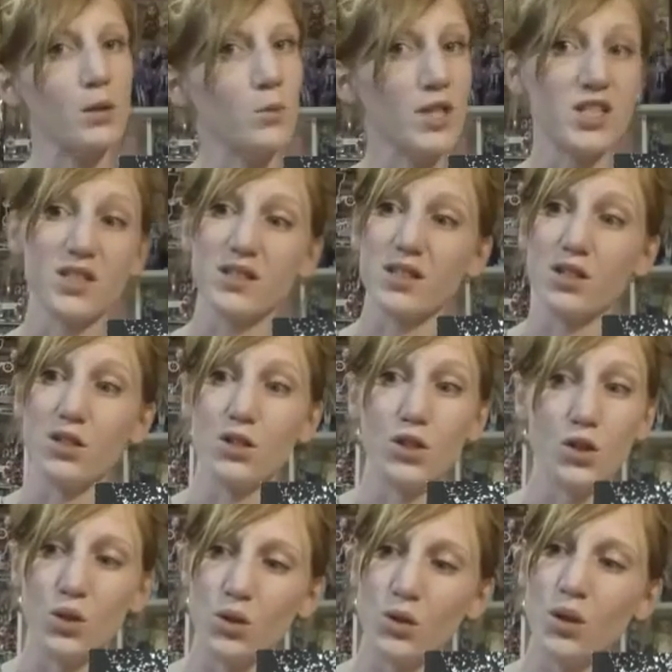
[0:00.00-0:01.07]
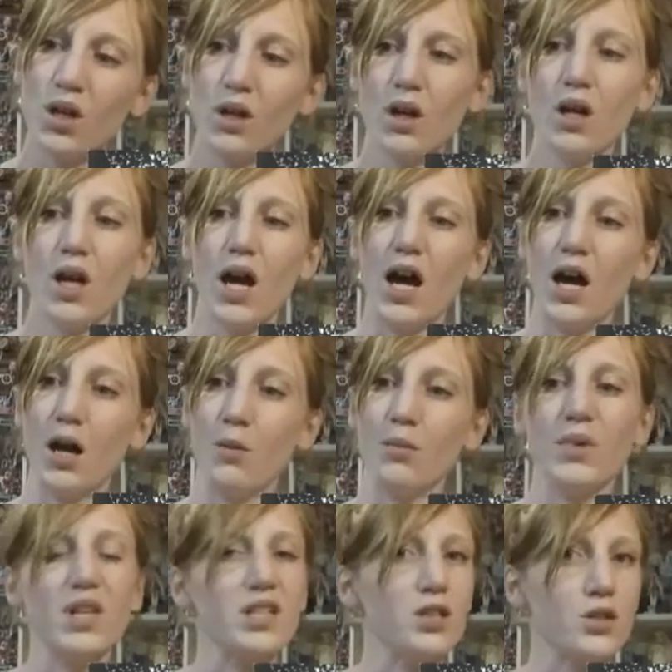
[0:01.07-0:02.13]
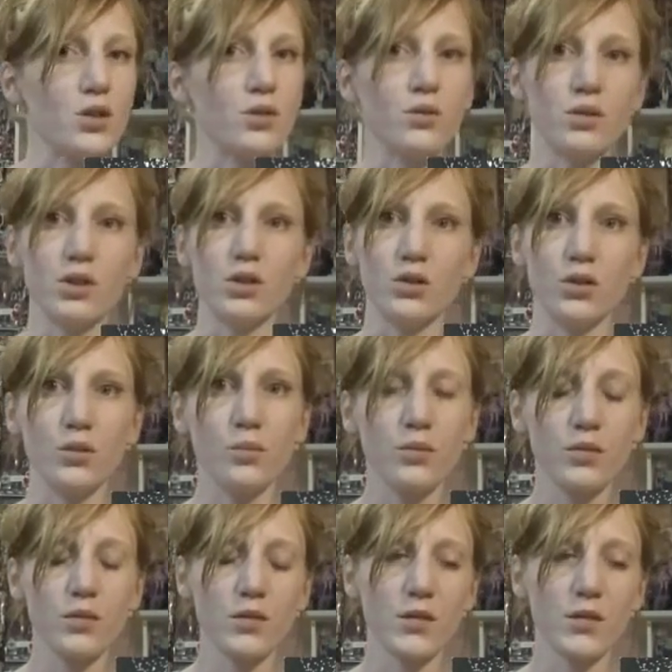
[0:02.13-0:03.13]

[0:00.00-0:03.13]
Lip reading: and which is the new, and you don't, you know,